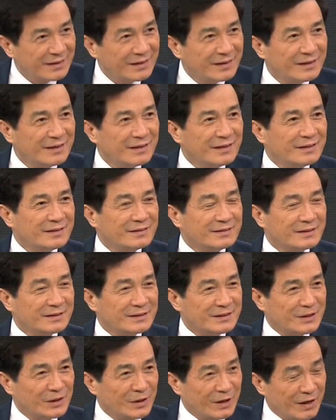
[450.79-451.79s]
Mm-hmm. They
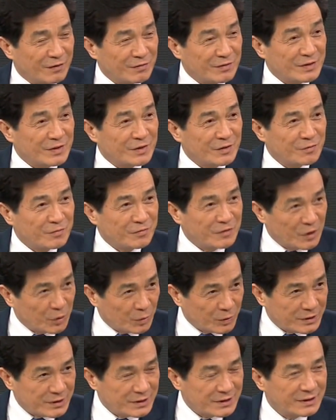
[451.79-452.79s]
still have the
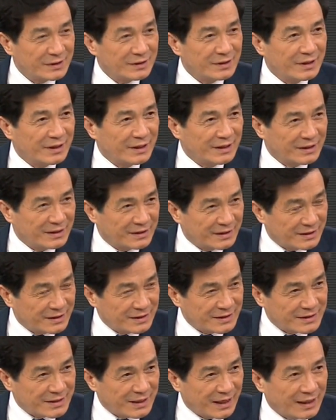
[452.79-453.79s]
vote and
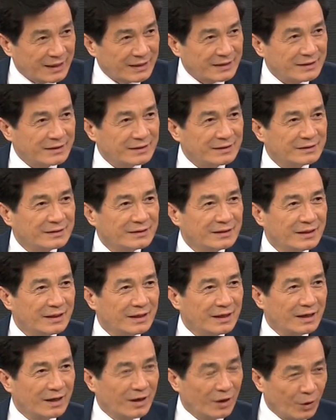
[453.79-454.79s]
discussion.
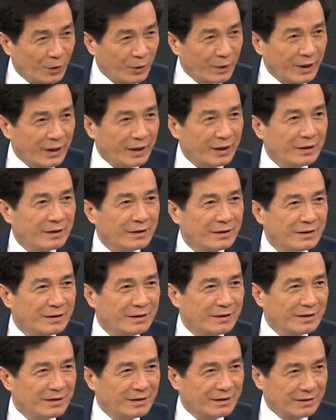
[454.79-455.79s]
Only
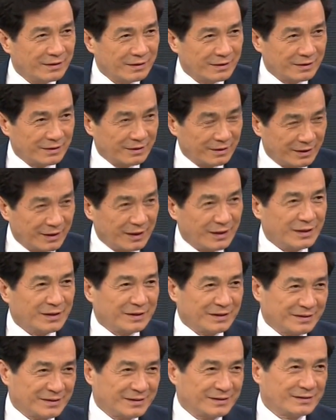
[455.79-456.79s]
the
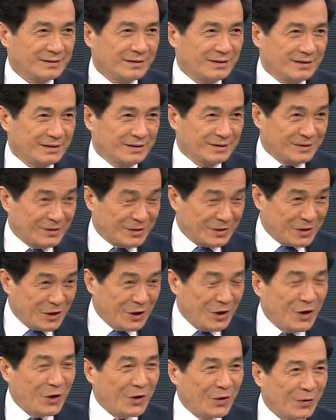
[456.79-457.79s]
leader as a
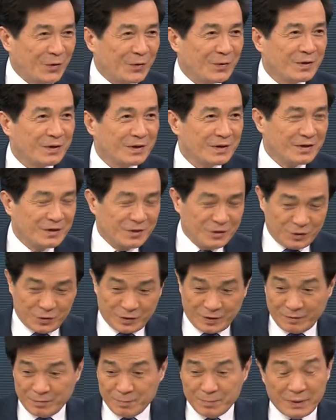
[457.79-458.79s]
call should
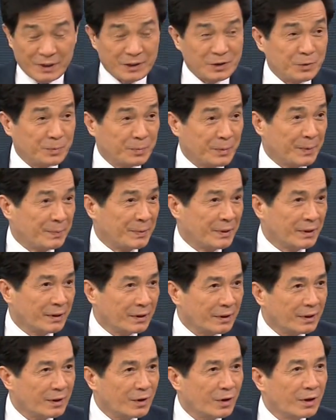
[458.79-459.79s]
have much
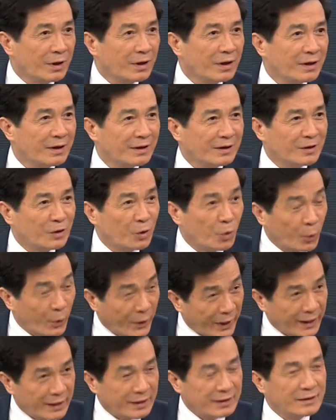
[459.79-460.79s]
maybe
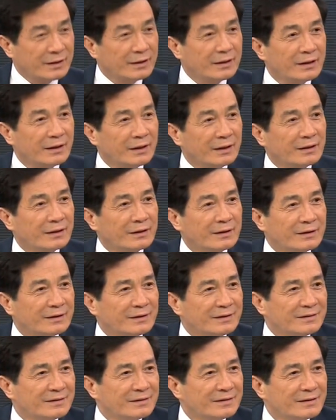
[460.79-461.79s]
weight in
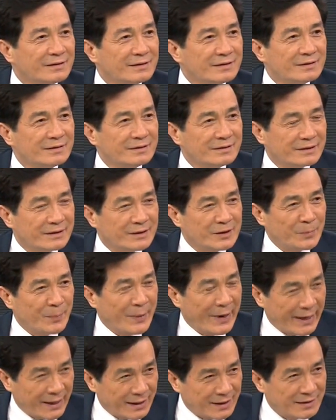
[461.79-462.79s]
the
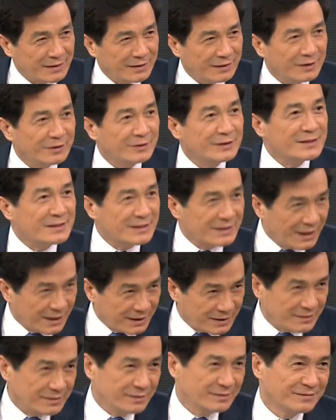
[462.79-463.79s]
debate or
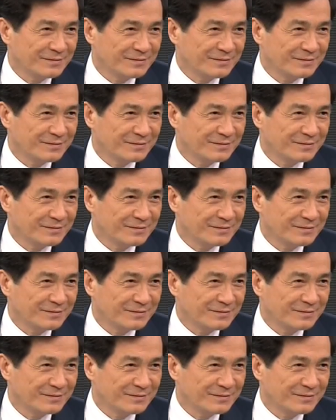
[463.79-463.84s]
discussion.